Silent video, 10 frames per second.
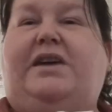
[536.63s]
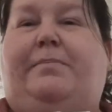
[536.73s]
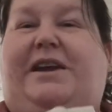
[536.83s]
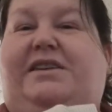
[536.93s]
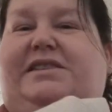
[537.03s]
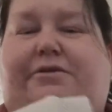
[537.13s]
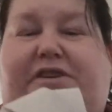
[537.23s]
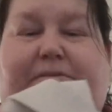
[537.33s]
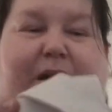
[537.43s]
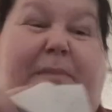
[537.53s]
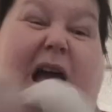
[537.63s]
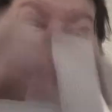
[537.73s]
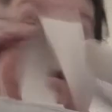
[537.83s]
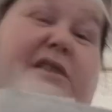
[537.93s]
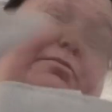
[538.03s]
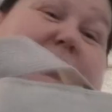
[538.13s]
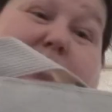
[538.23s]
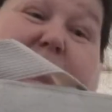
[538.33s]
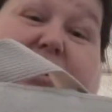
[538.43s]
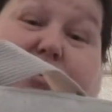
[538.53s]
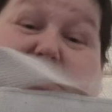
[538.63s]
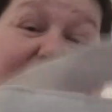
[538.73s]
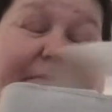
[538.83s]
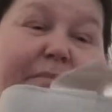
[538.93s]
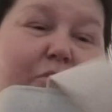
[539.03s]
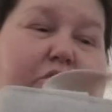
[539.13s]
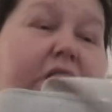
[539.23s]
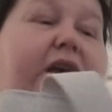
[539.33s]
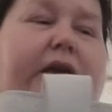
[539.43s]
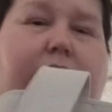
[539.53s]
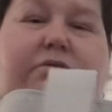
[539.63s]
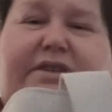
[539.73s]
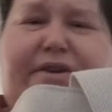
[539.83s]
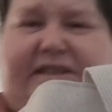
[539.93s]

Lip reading: up easier into my bag and I can probably use it a bit more. It also